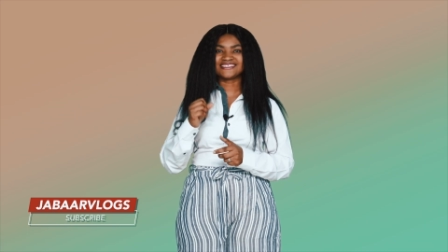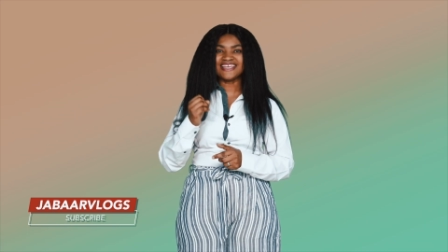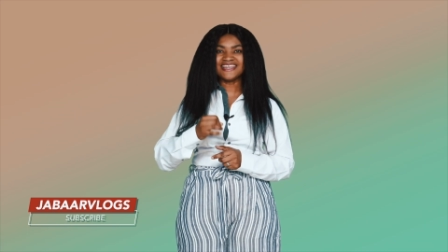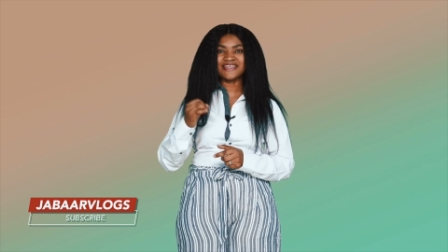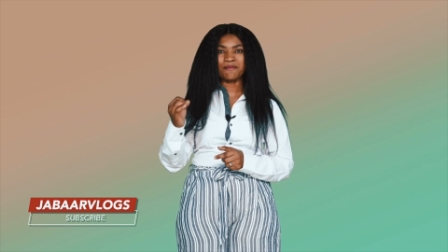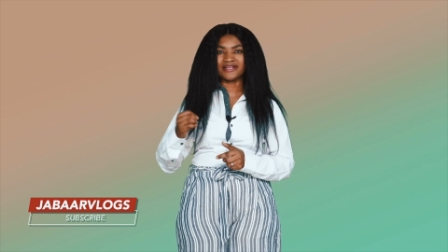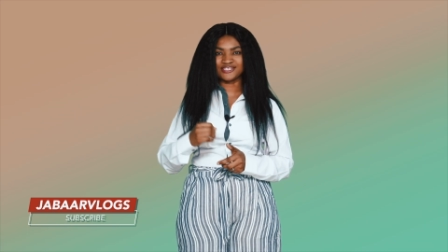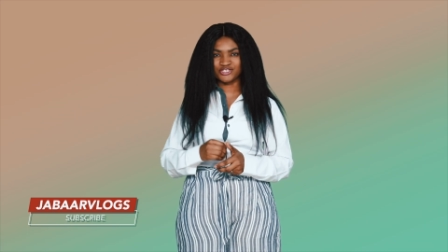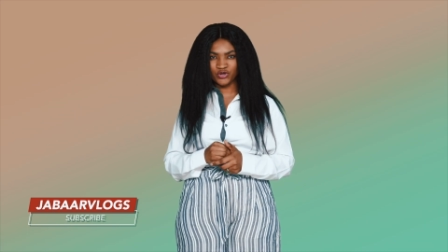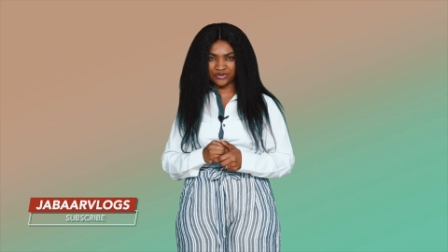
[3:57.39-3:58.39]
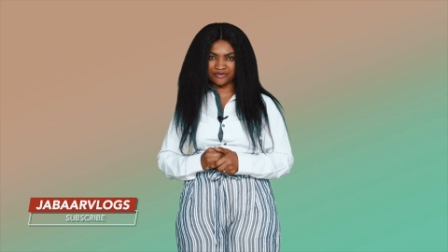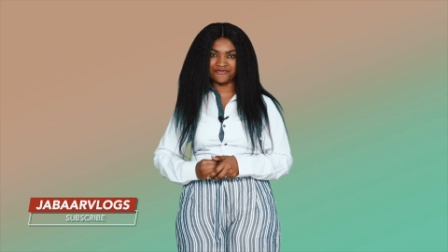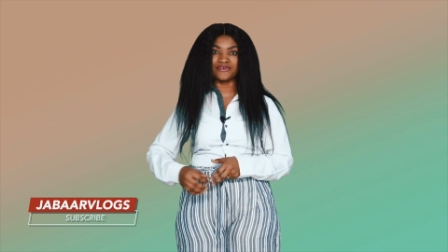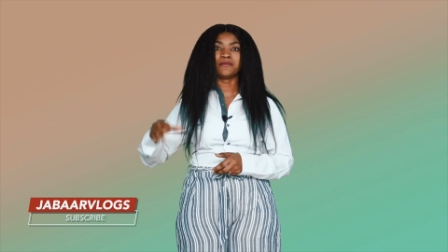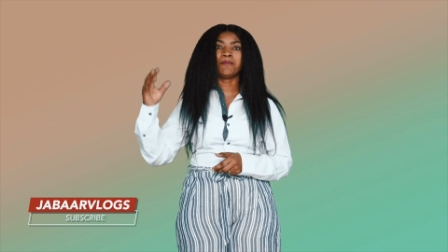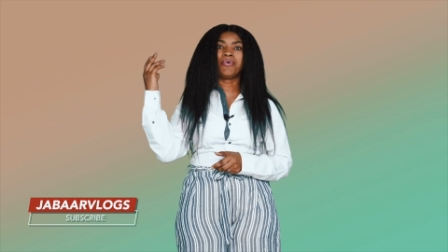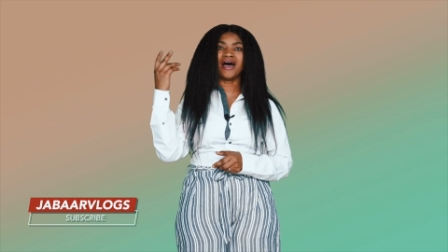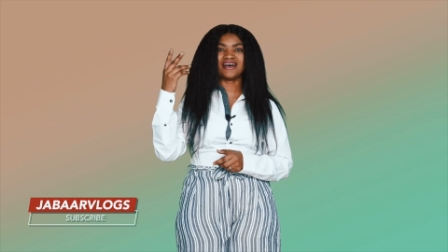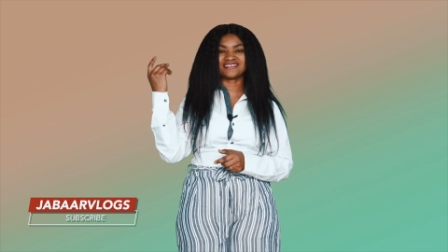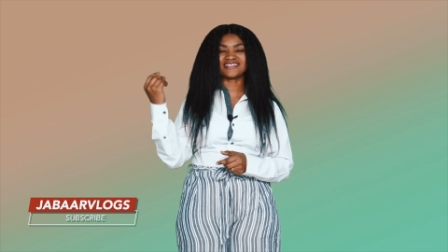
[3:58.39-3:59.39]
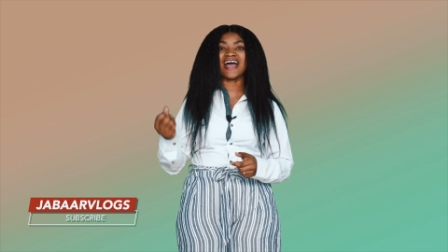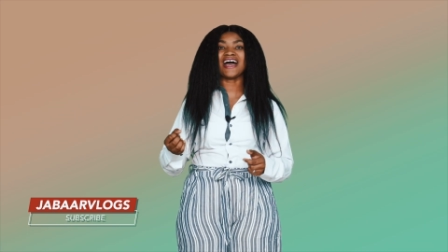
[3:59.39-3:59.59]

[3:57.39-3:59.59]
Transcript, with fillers: Cinematography, pass.